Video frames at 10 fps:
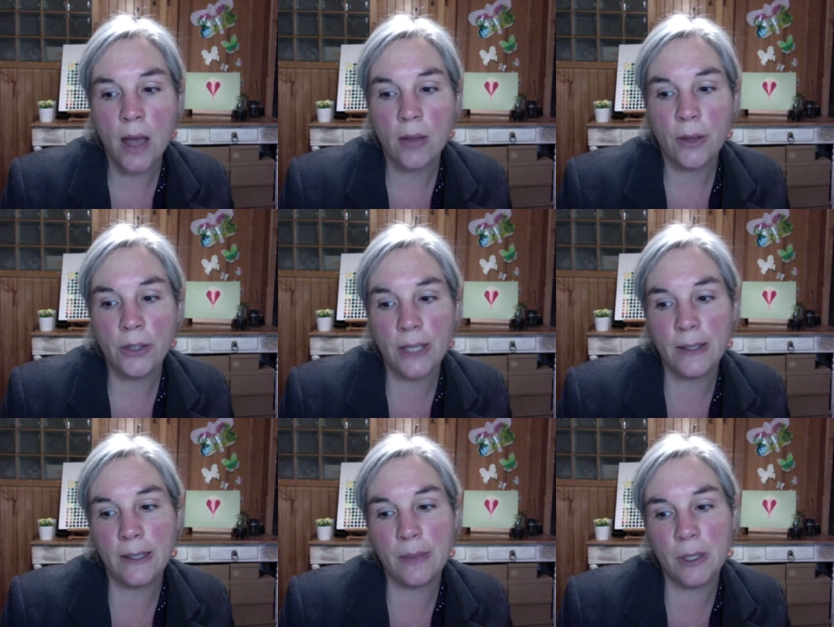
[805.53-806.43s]
though
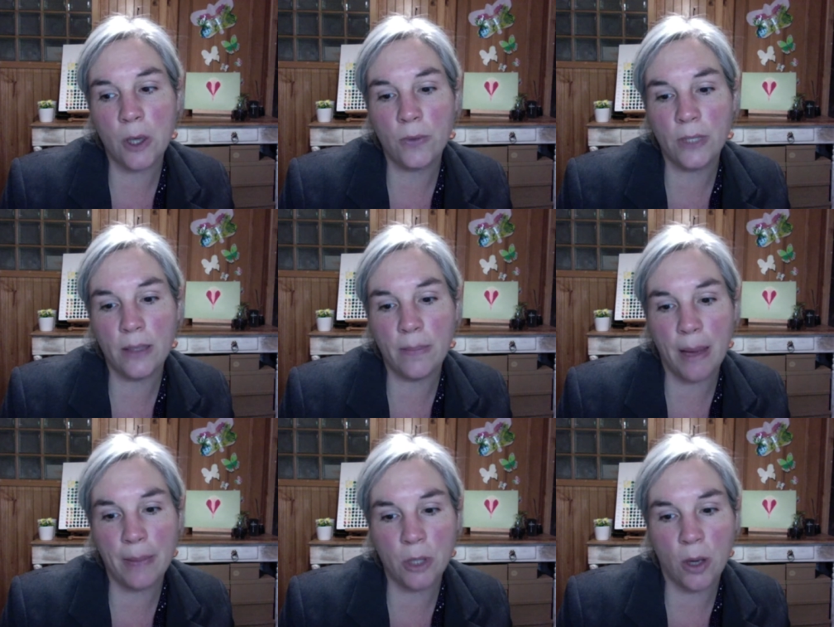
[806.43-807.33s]
Jesus himself didn't
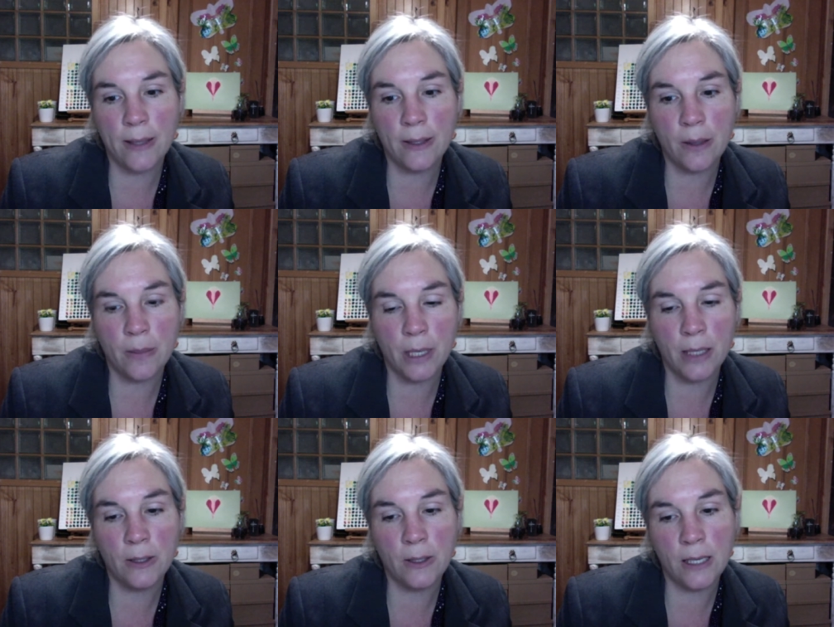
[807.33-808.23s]
baptize them,
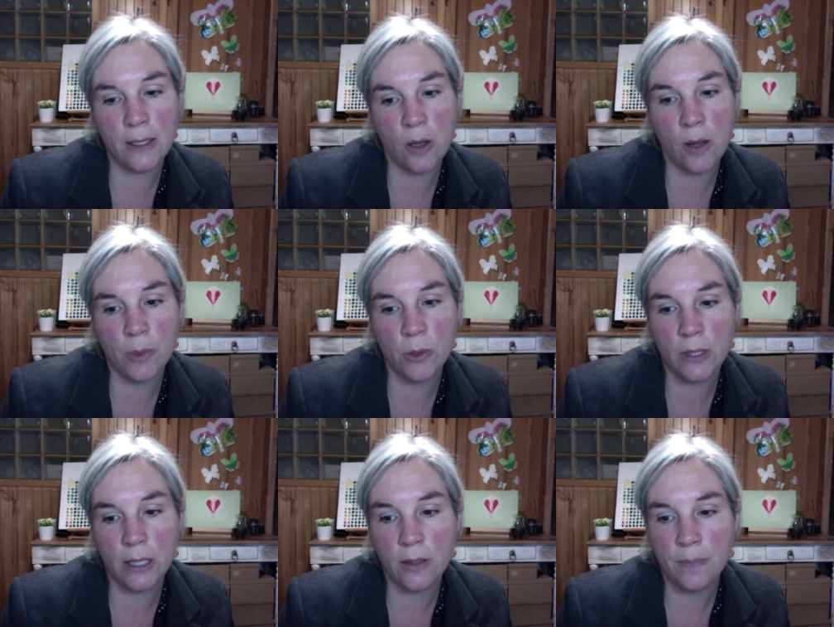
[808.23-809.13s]
his disciples did.